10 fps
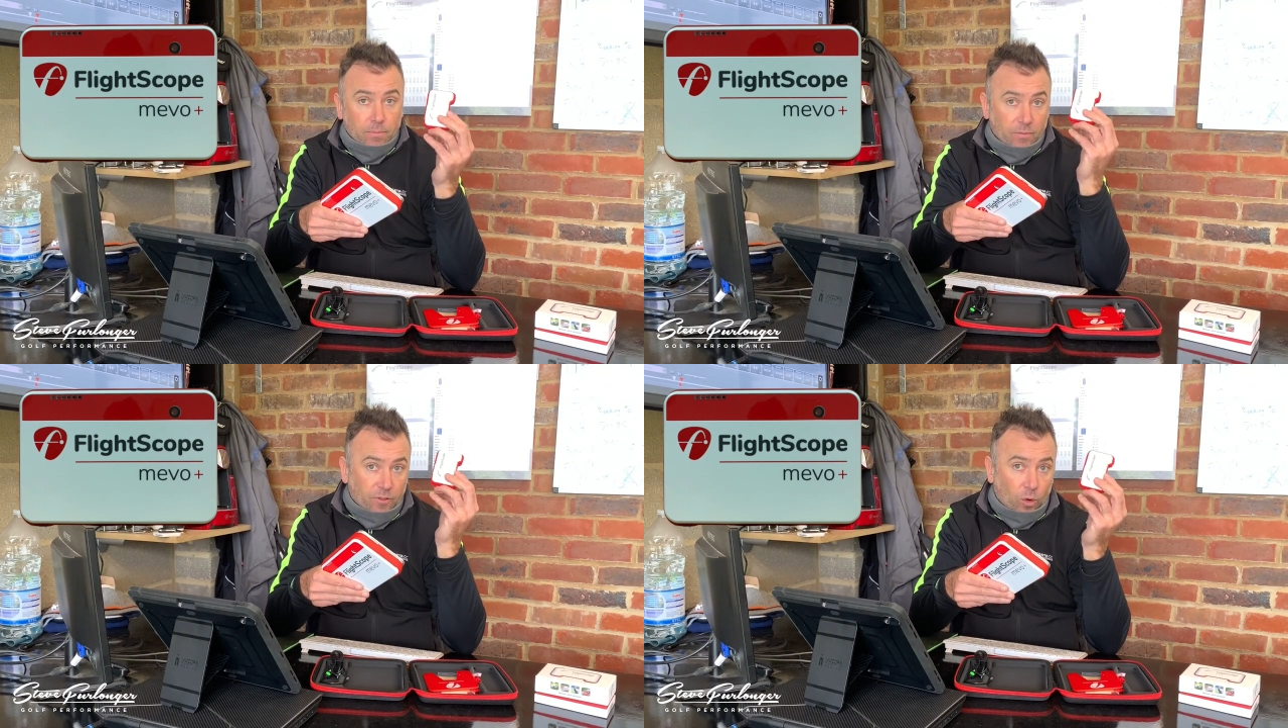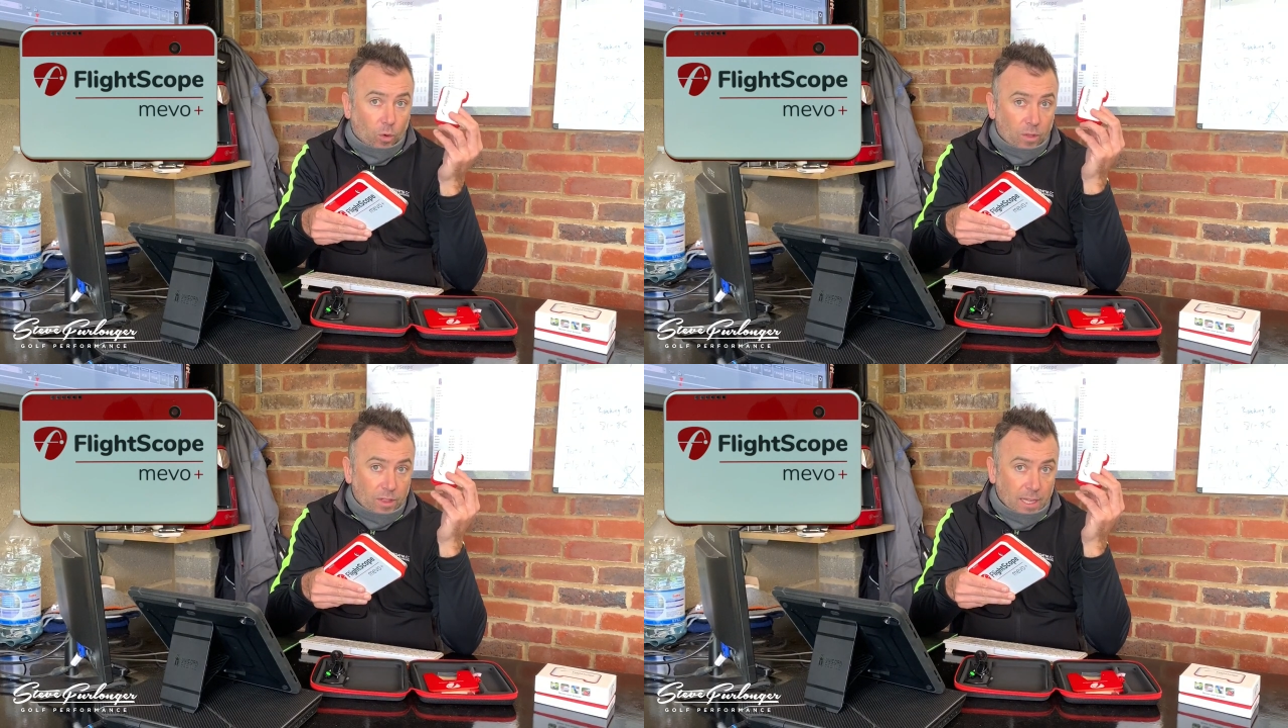
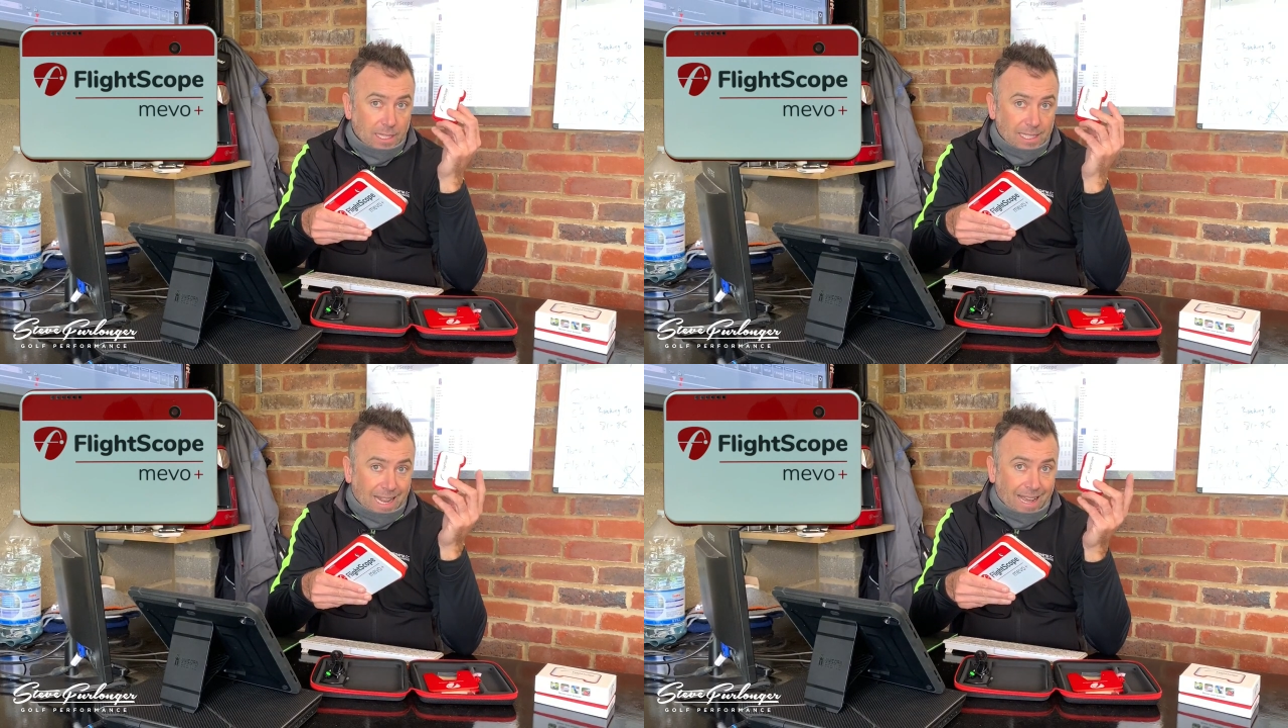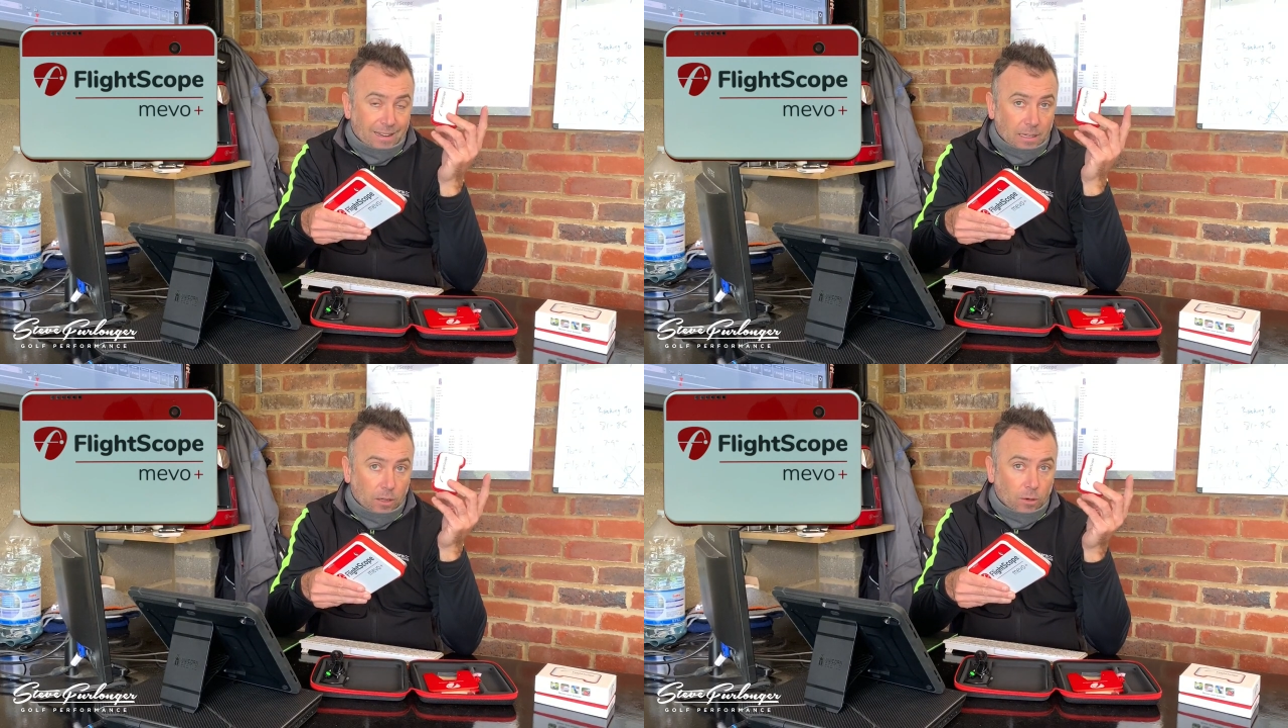for the
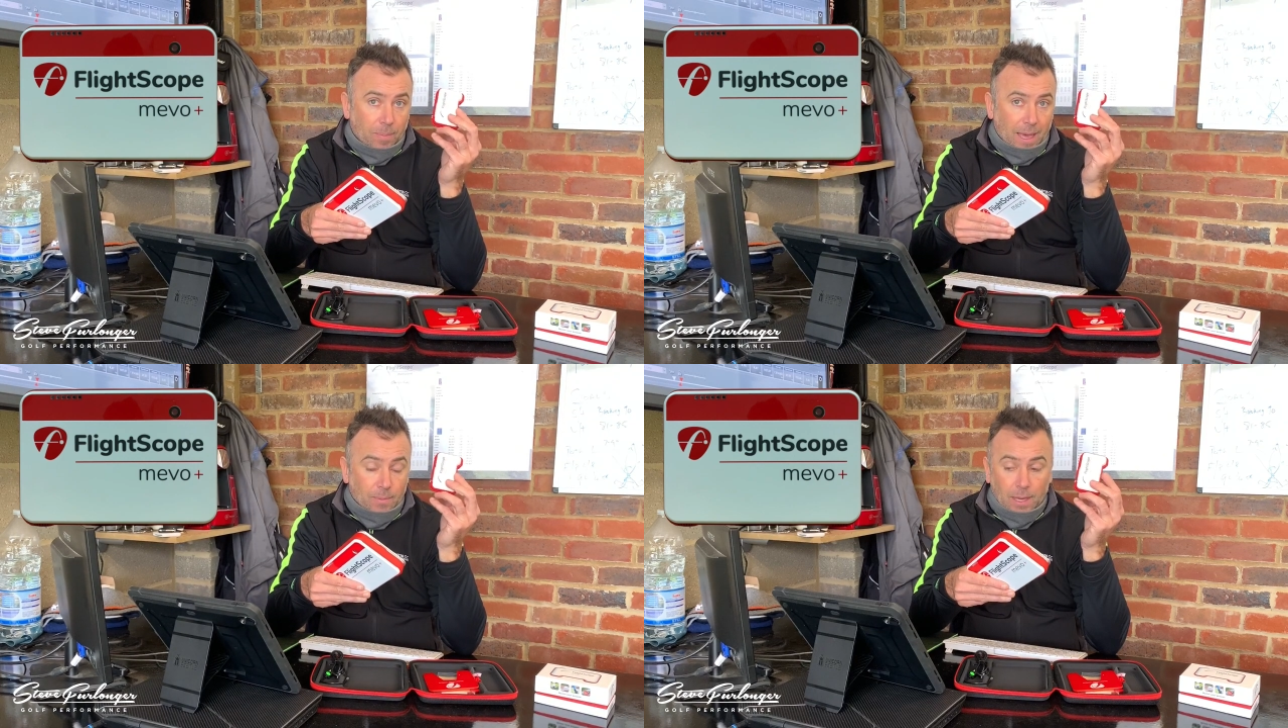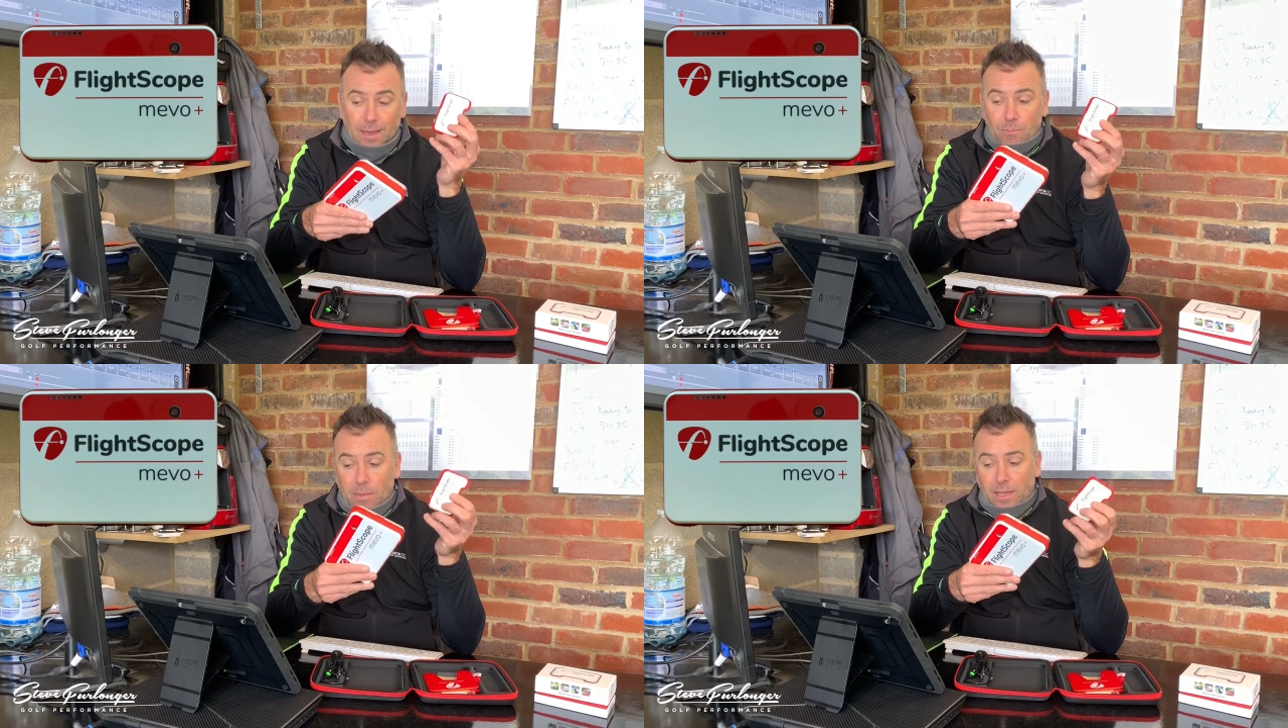standard little baby
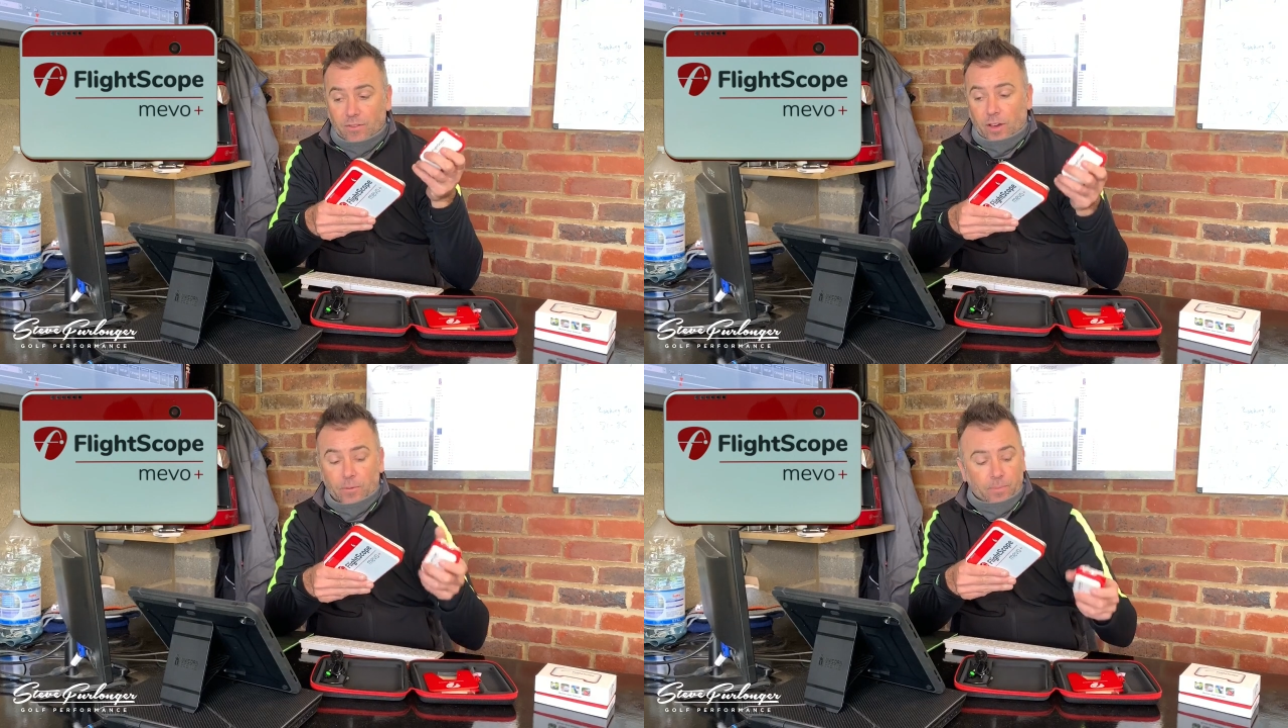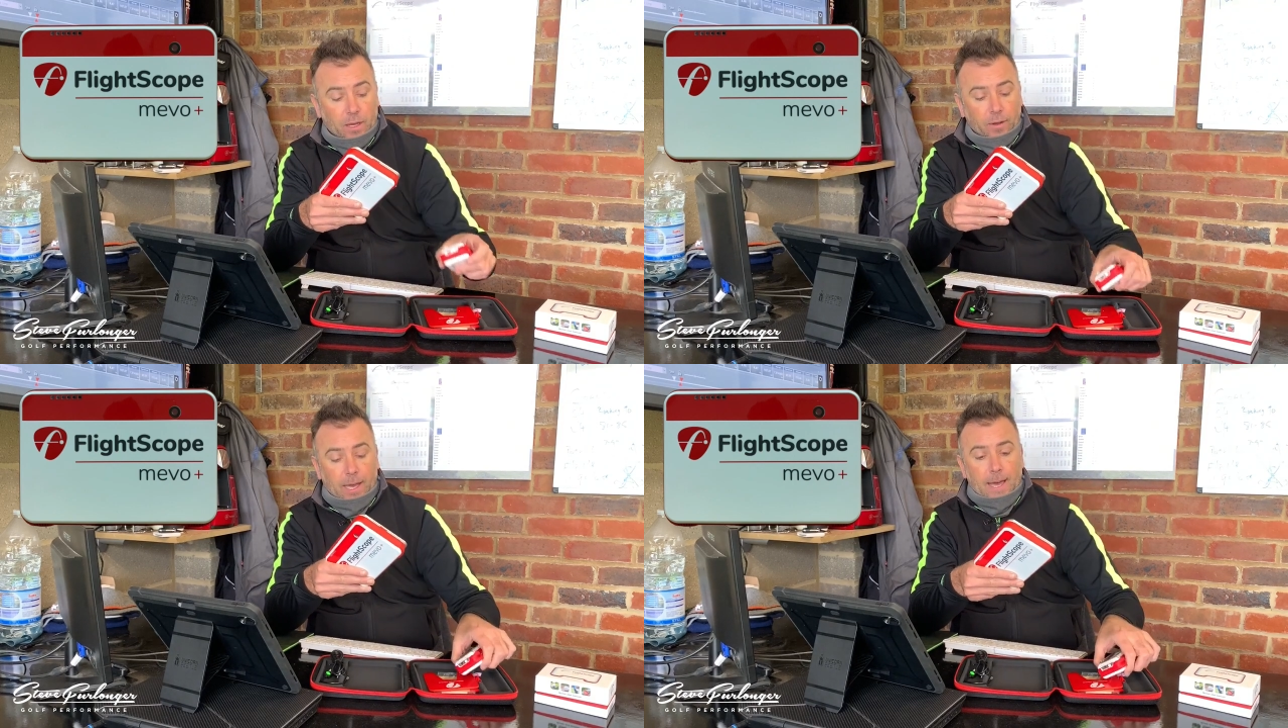Mevo.
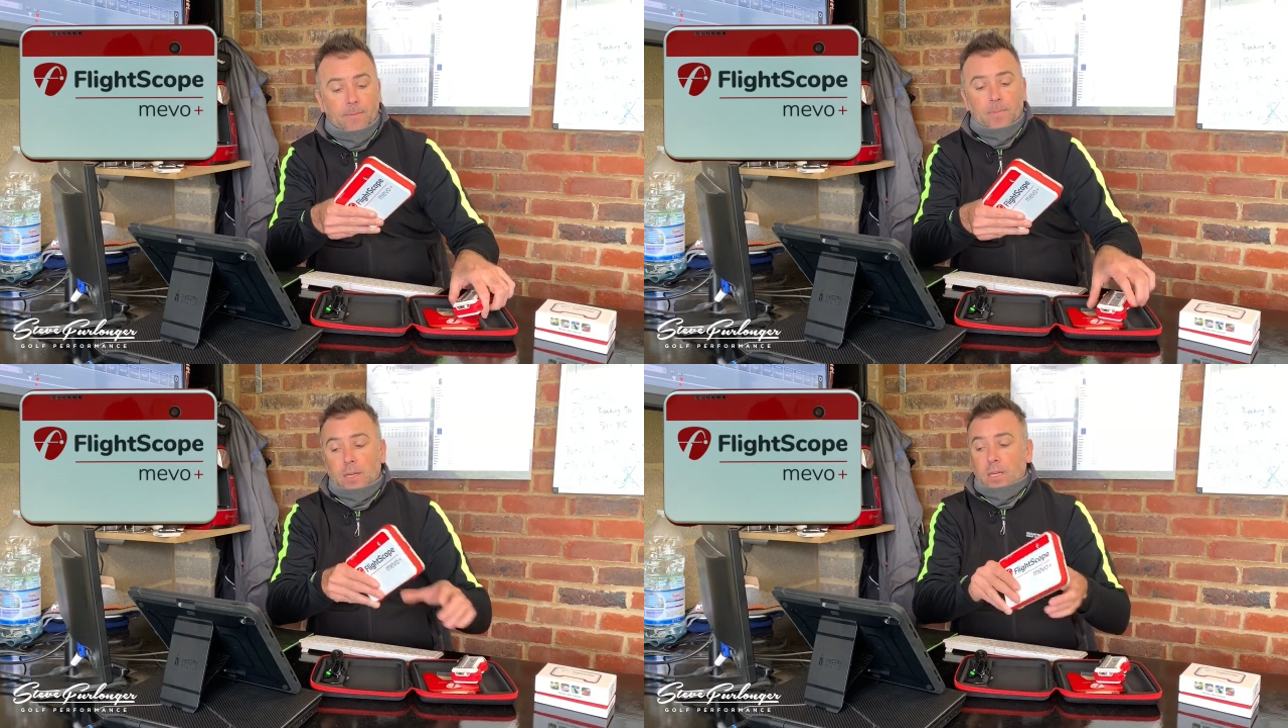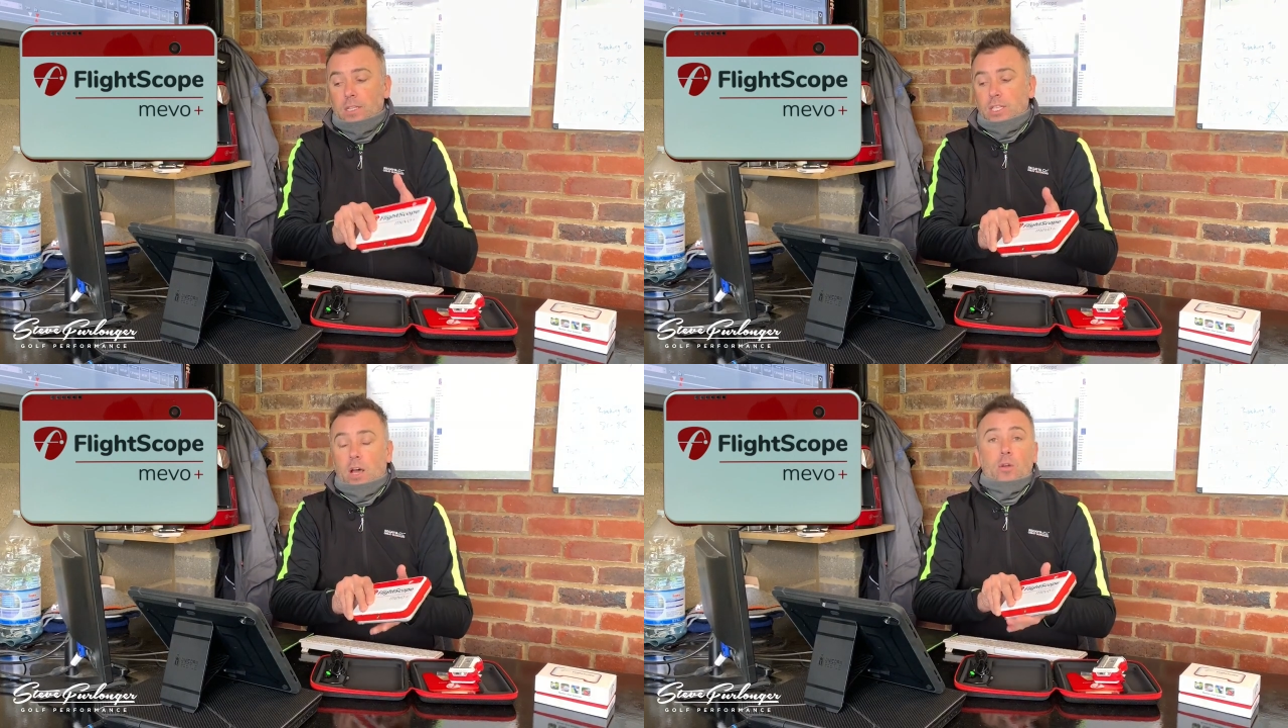Okay,
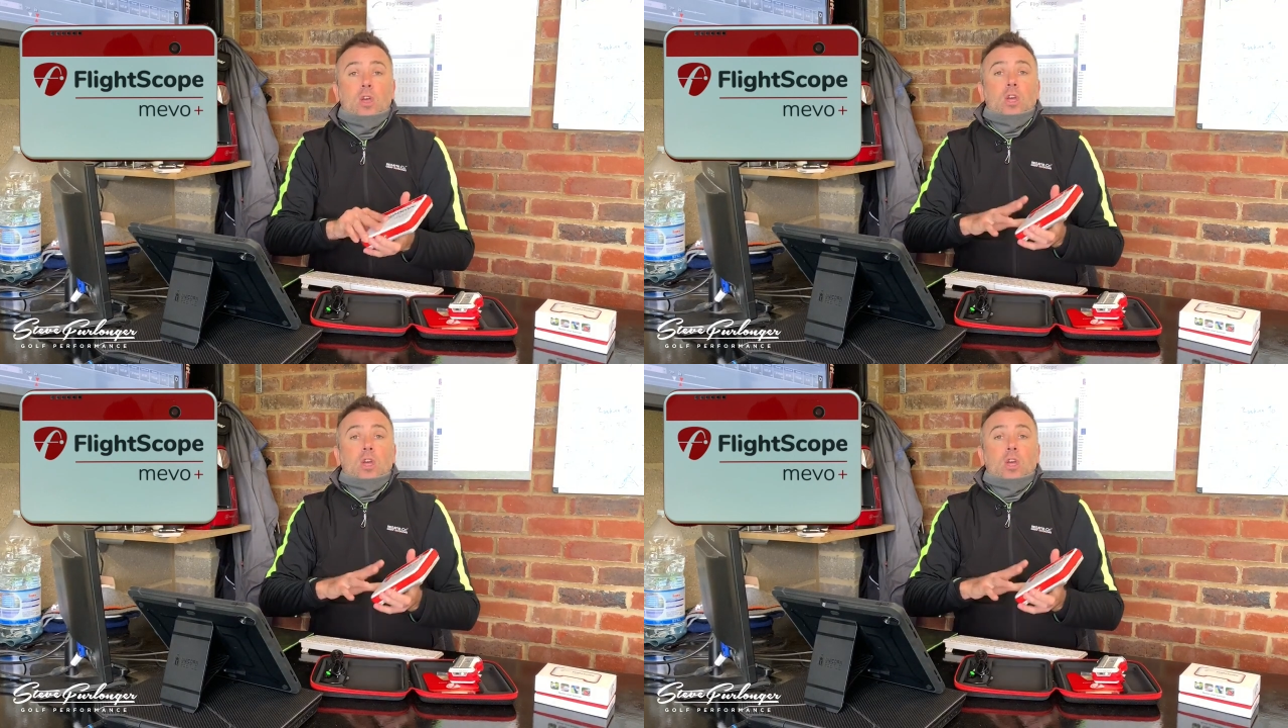so